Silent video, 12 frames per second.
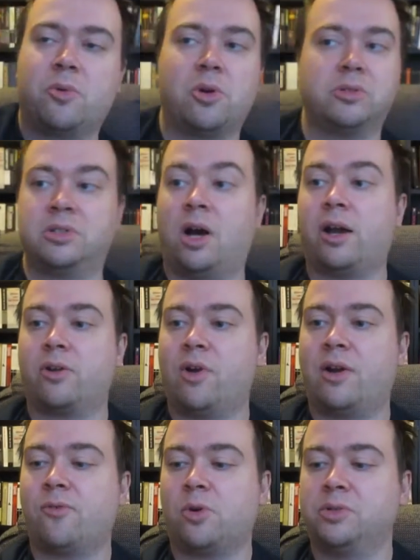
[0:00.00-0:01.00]
world and
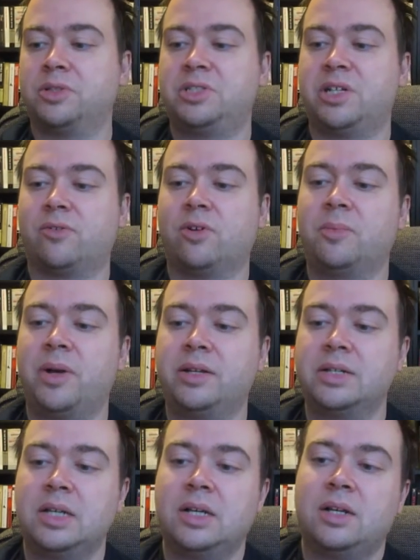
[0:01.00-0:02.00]
autograph world in general,
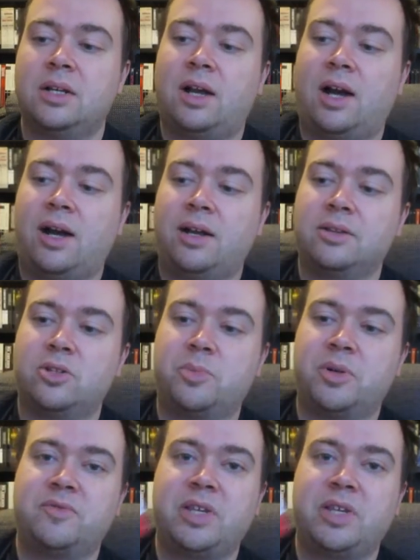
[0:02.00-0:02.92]
but a little bit of